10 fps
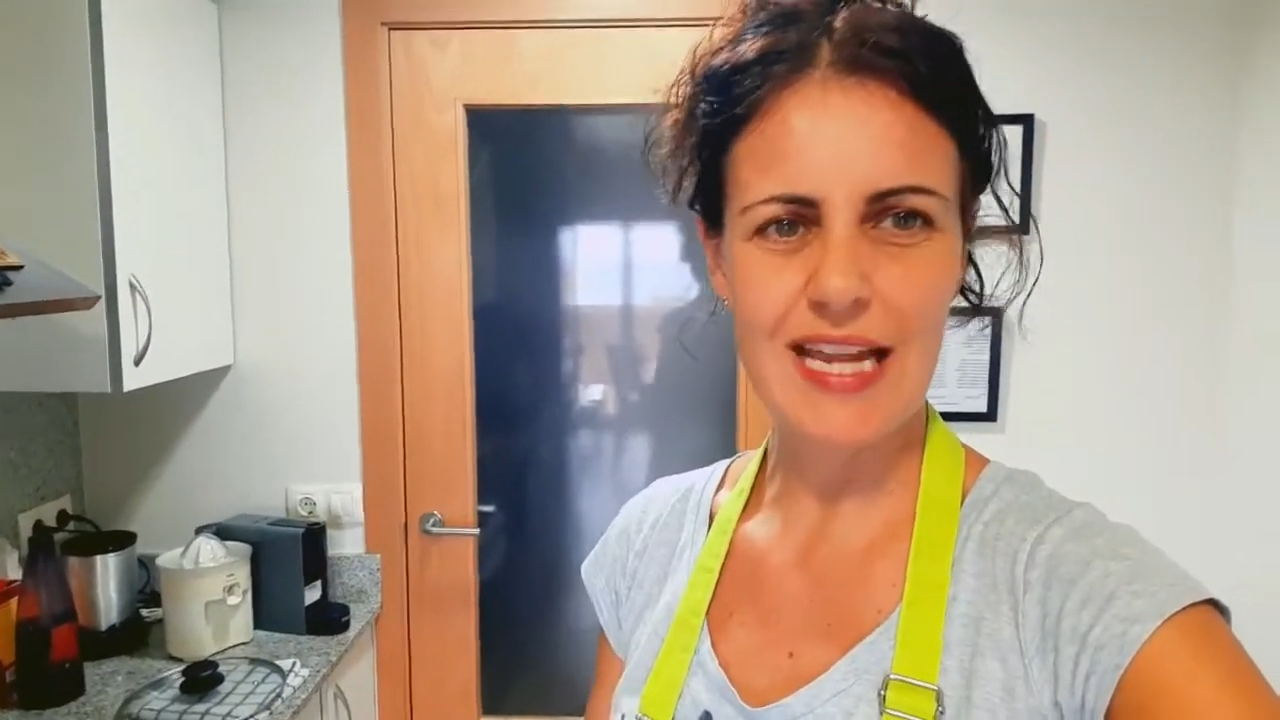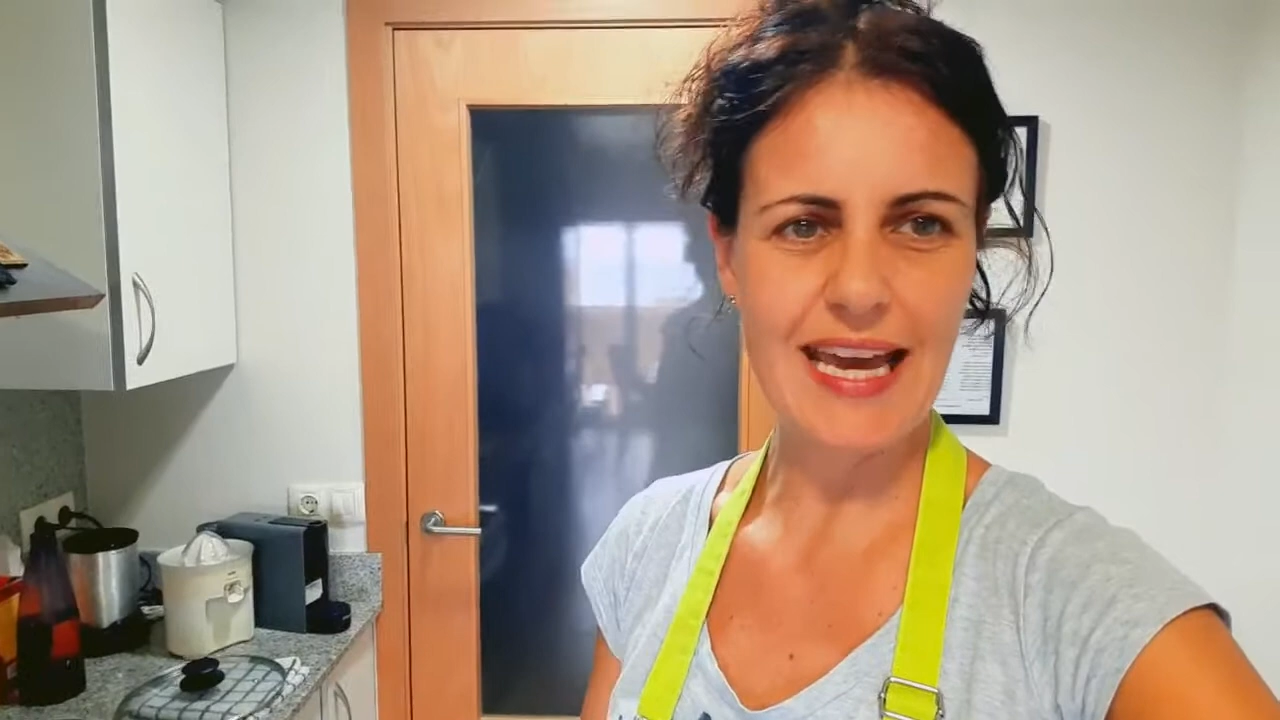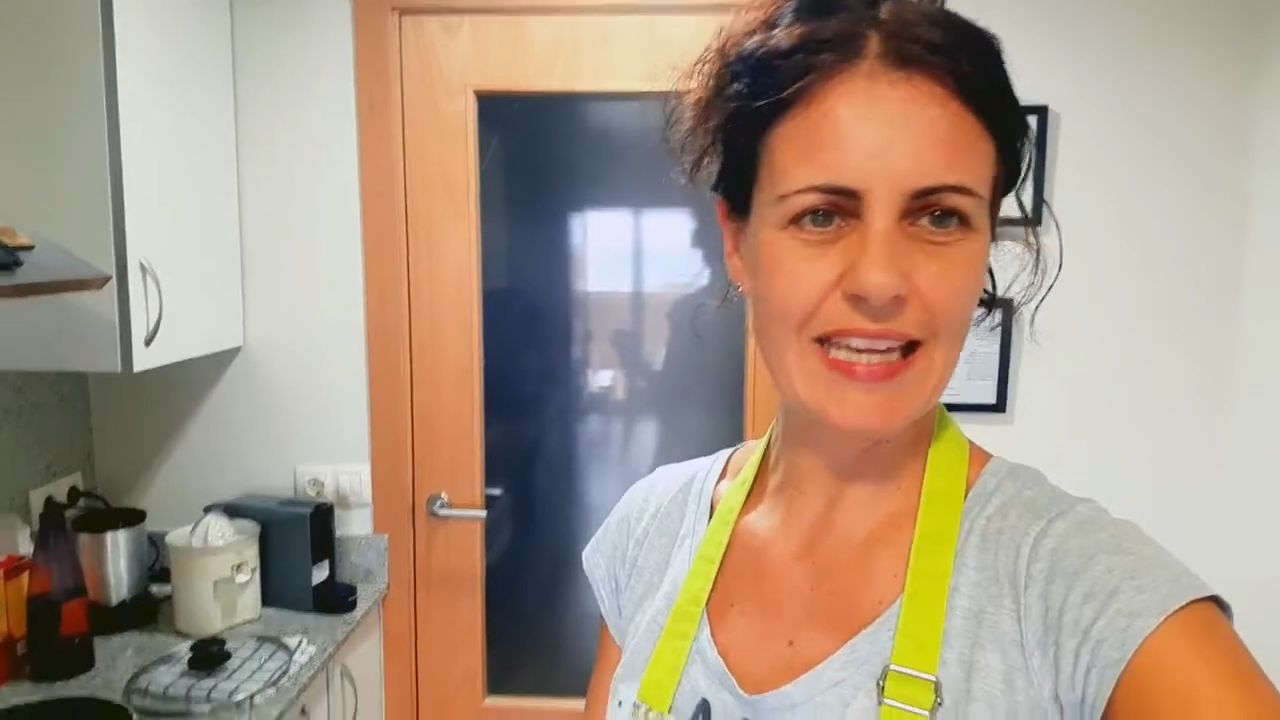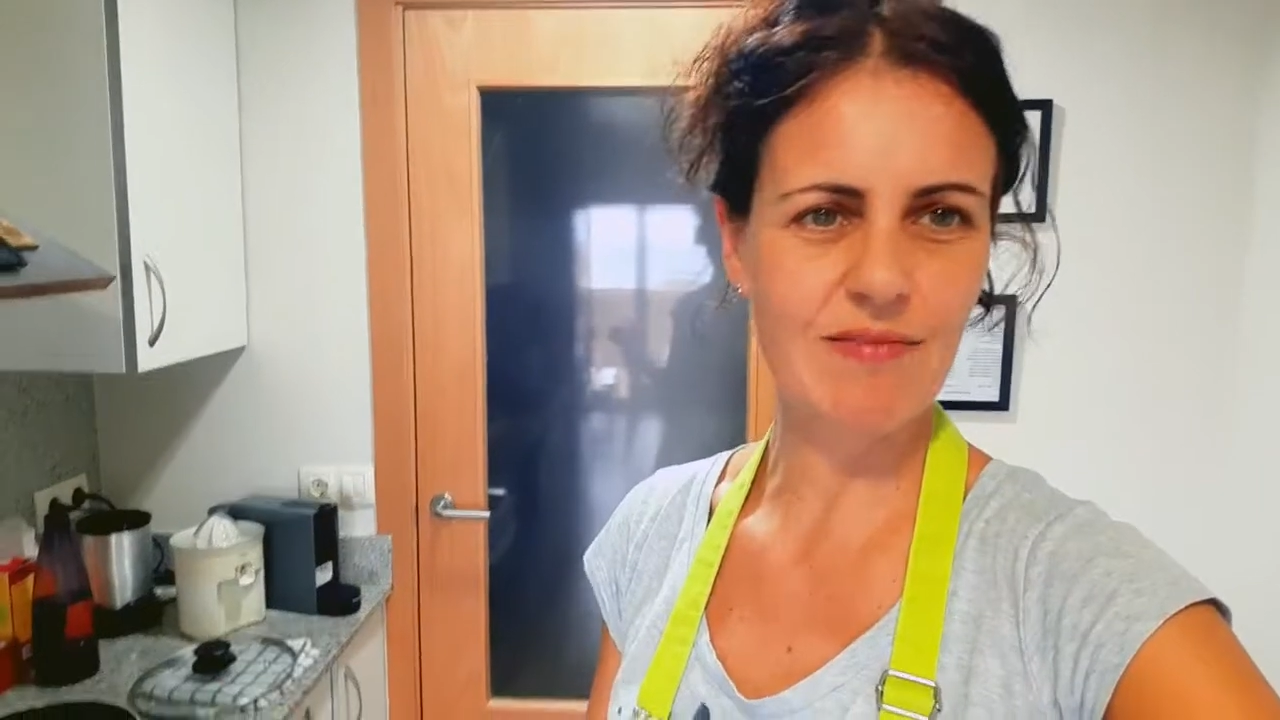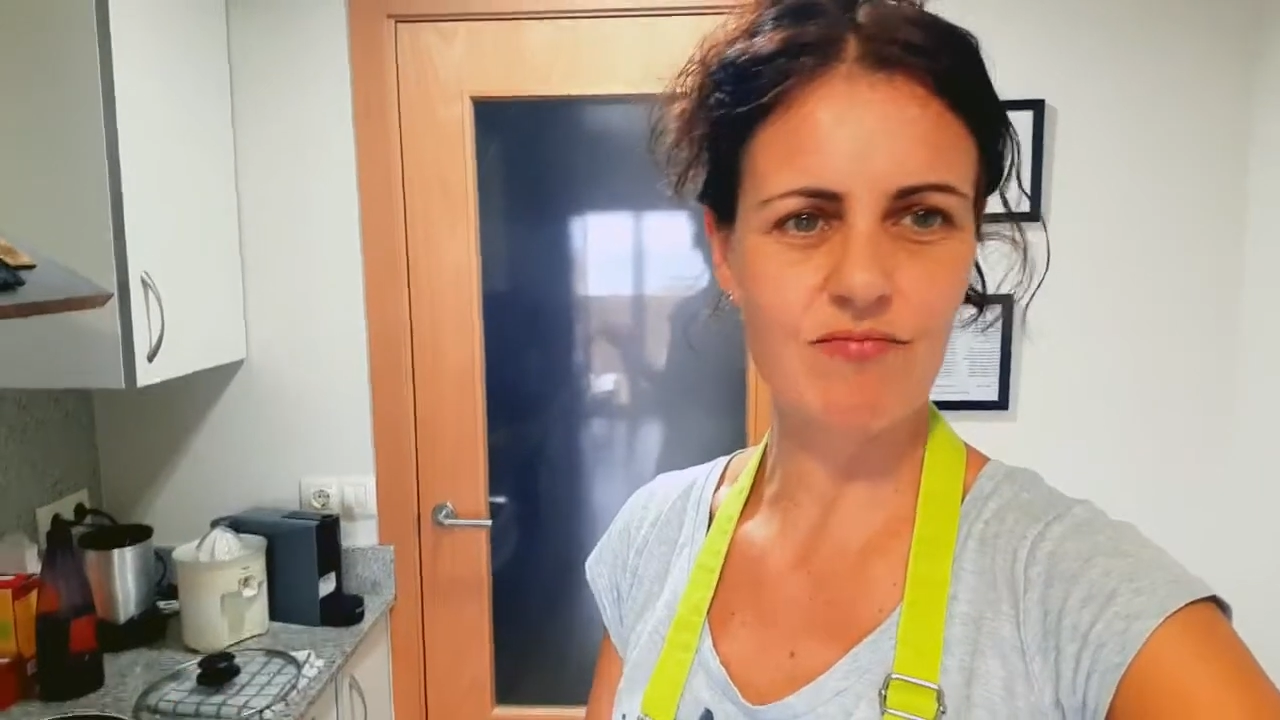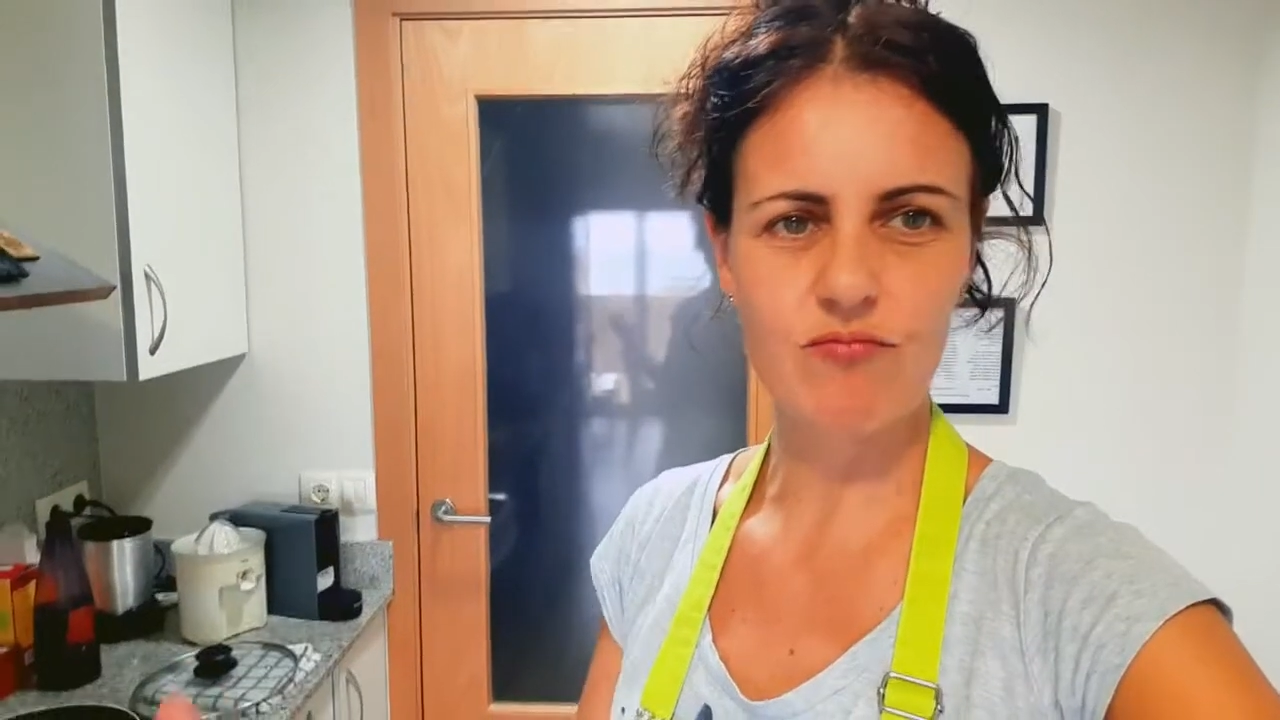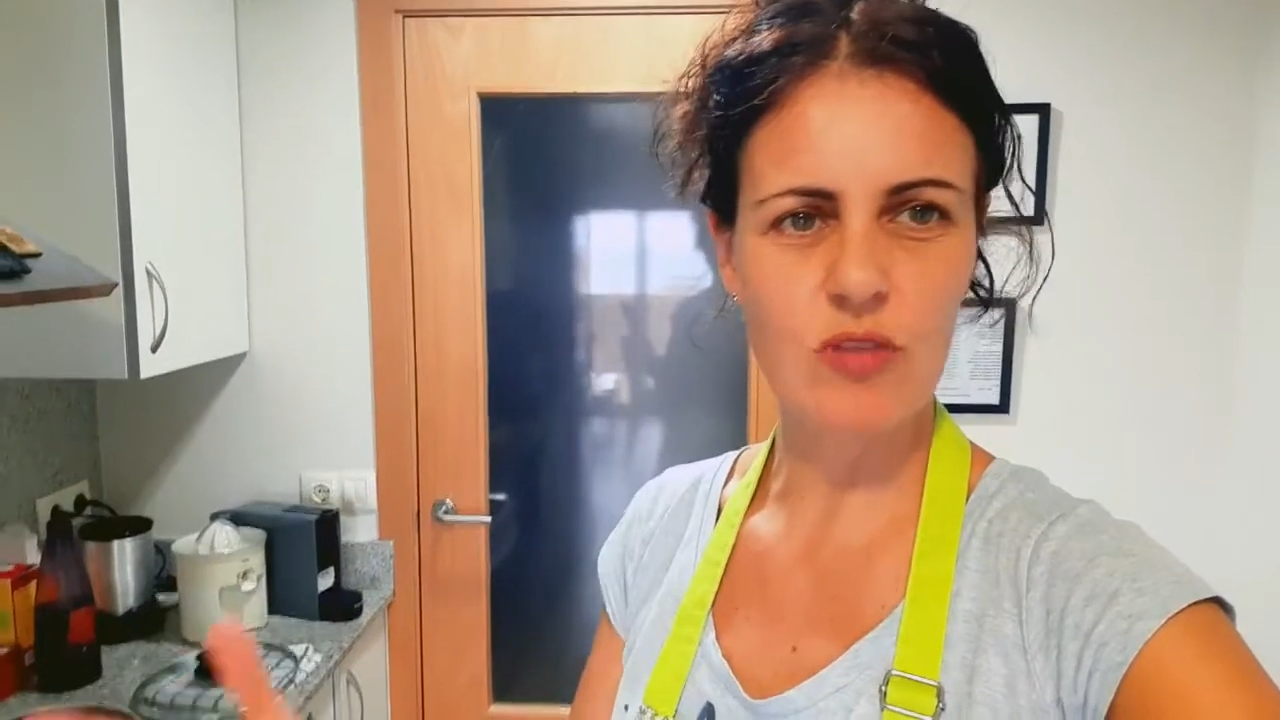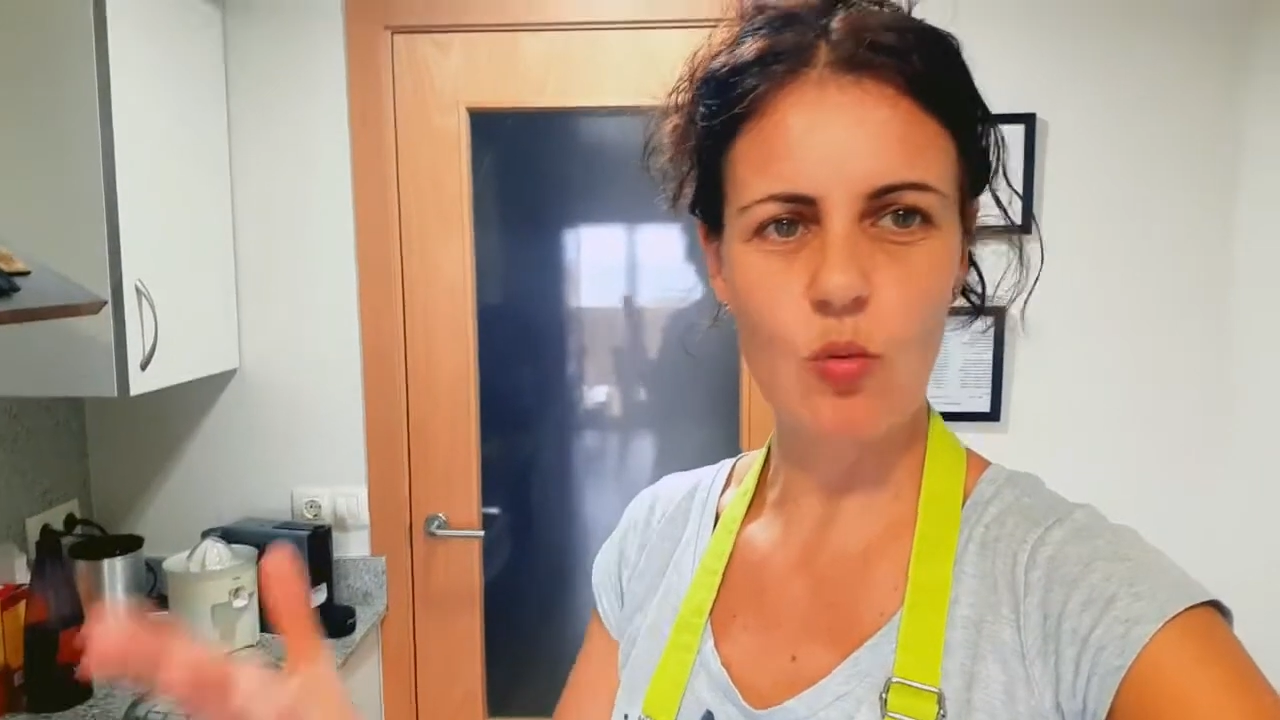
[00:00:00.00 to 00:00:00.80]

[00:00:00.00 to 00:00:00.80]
like